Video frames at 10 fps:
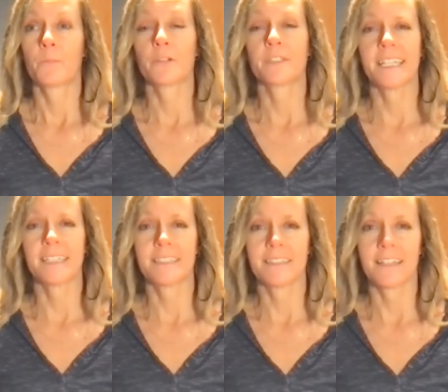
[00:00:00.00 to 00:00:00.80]

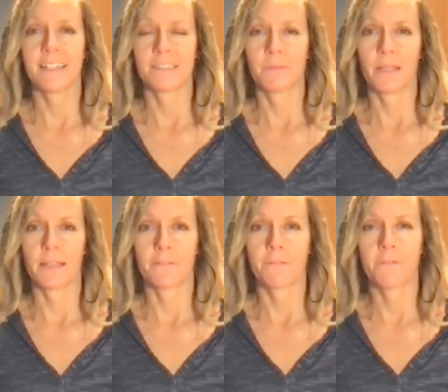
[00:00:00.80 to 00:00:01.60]
presented as
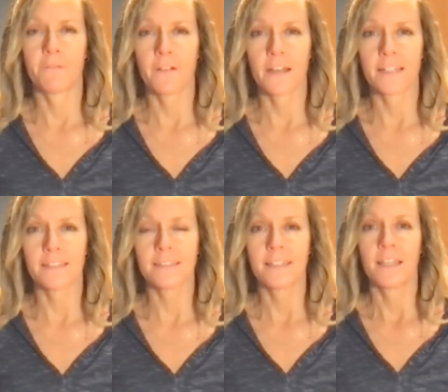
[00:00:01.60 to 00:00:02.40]
being
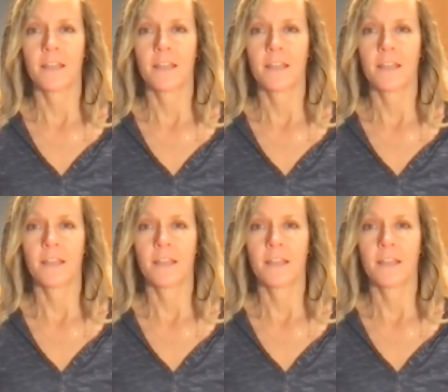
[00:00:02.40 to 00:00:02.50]
fun,